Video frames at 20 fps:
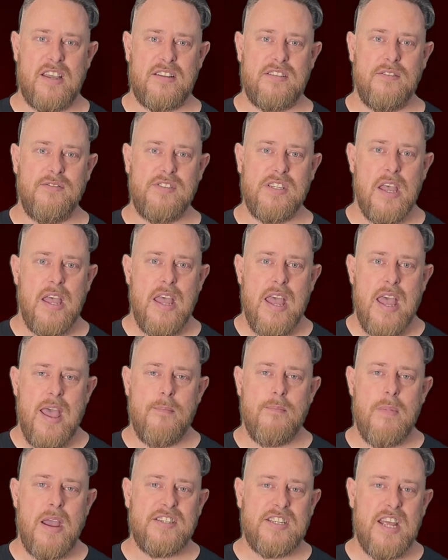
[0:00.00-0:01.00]
detectives
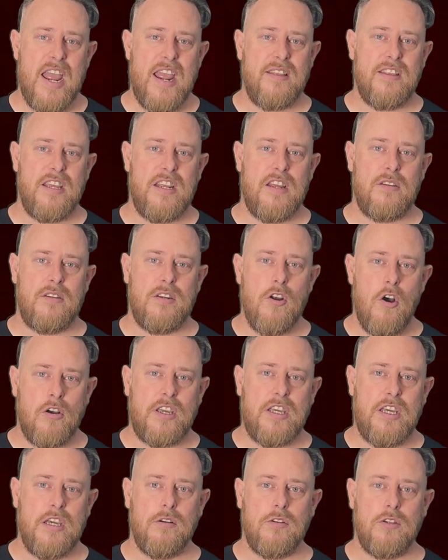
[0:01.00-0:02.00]
and maintained that he had
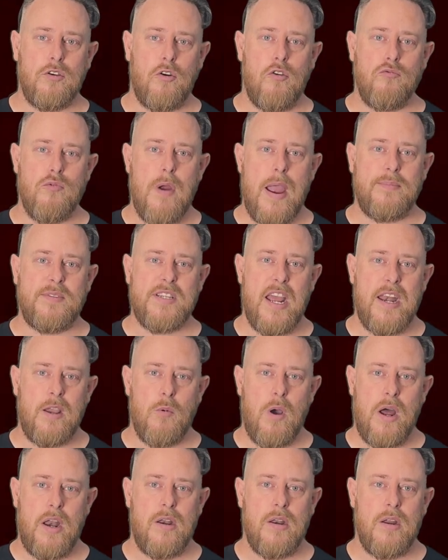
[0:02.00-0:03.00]
not killed or raped
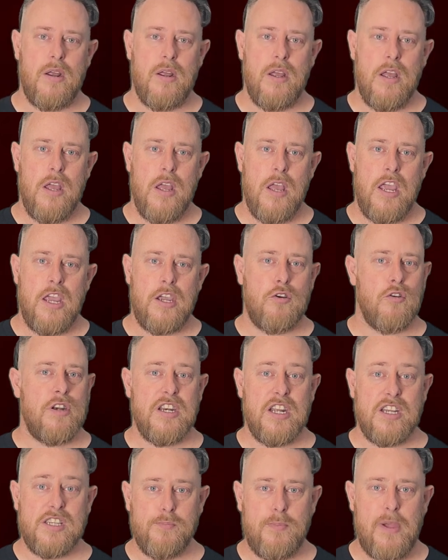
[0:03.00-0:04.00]
anyone, he
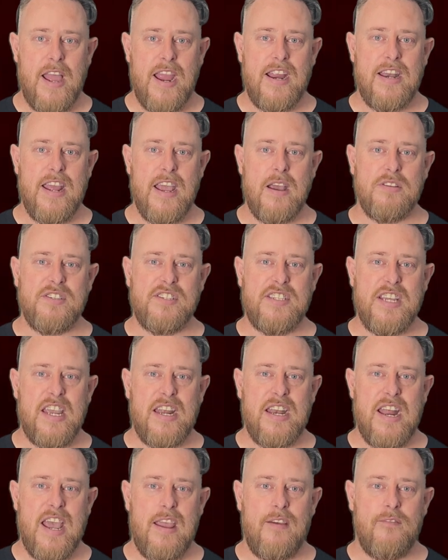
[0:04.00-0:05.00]
couldn't explain how his
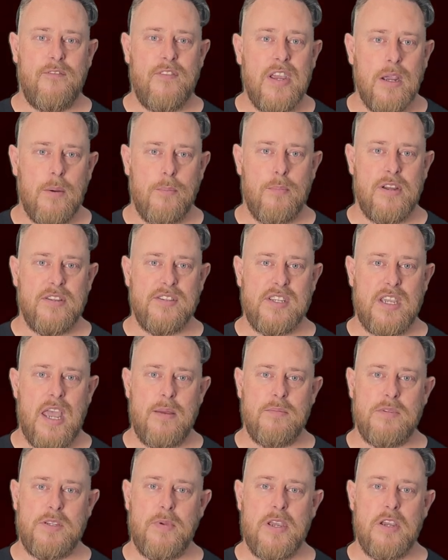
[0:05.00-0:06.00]
DNA and fingerprints
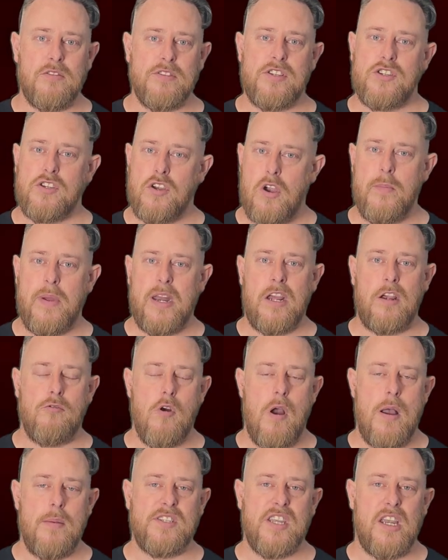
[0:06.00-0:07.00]
came to be on so many
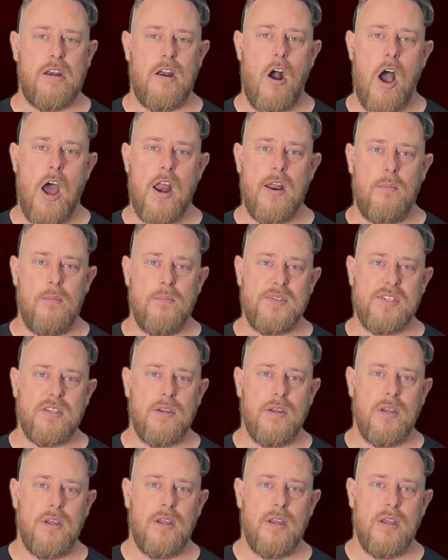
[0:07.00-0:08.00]
crime scene
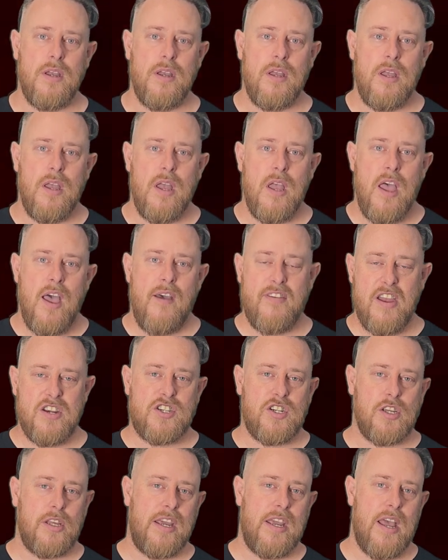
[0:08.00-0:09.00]
items.
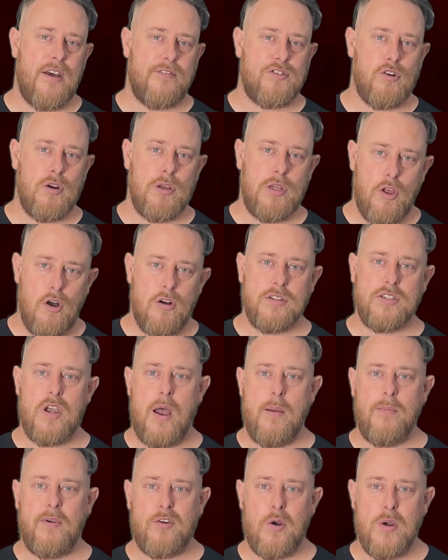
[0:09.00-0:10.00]
Eventually, after a long
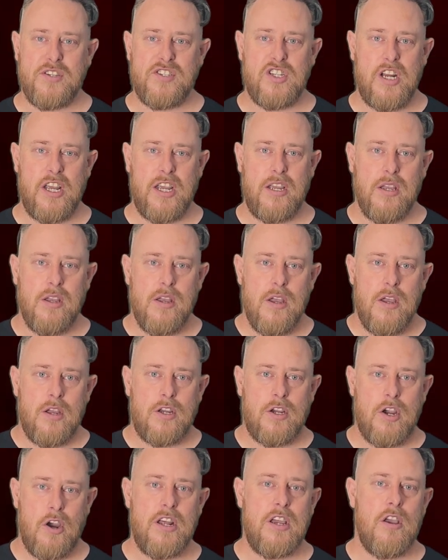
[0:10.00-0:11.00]
time of questioning,
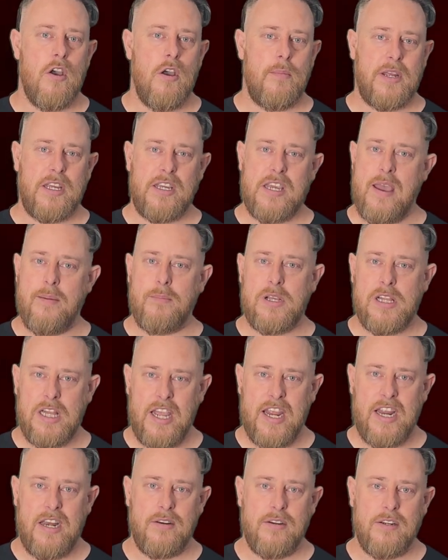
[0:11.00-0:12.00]
Codey Herrmann came
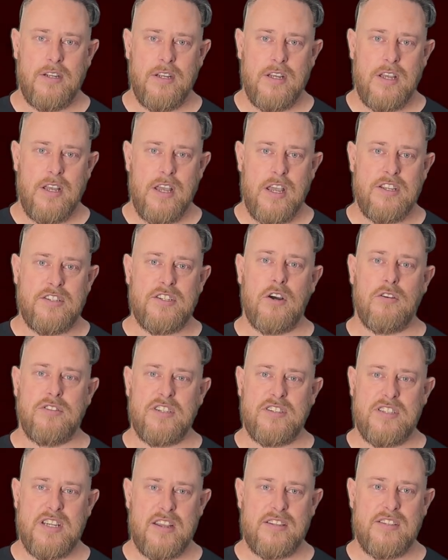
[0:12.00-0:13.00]
clean. He
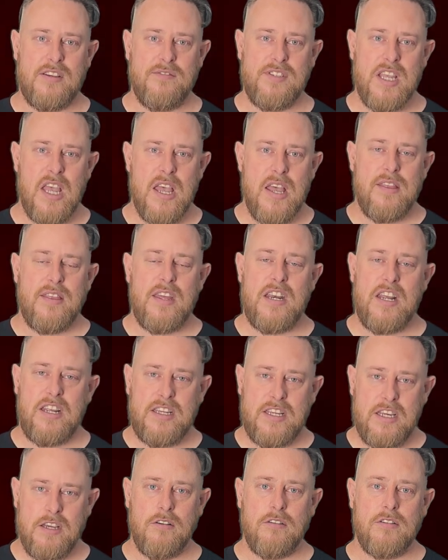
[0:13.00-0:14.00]
told detectives that
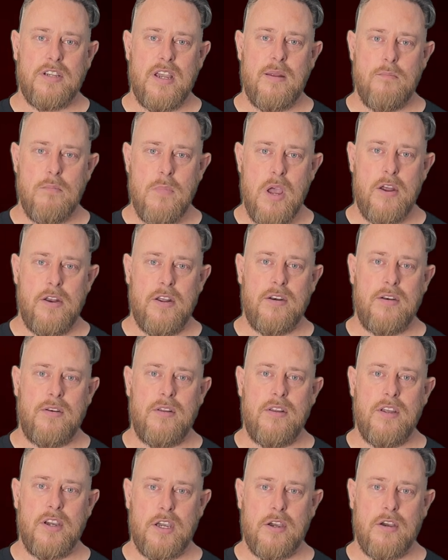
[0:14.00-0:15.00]
he killed and murdered
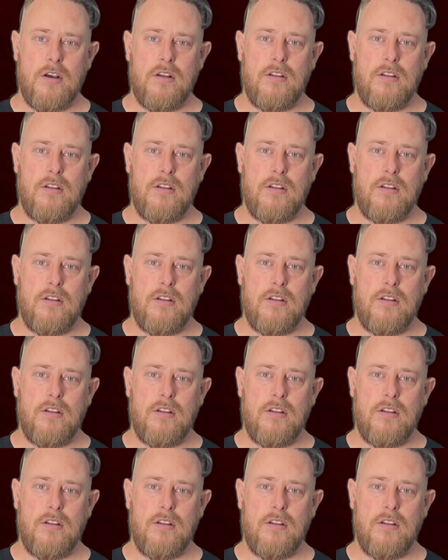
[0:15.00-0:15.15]
the